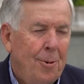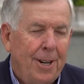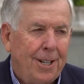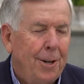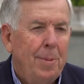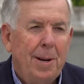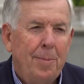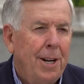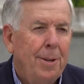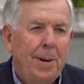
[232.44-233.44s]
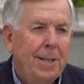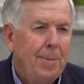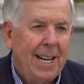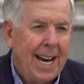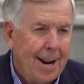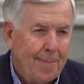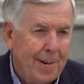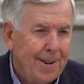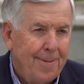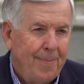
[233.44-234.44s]
what? Could be, nothing makes me any
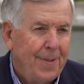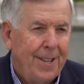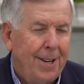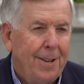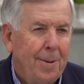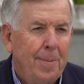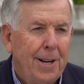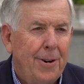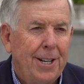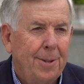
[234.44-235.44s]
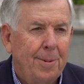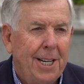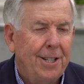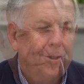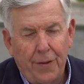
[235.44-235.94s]
happier than, than being around some kids.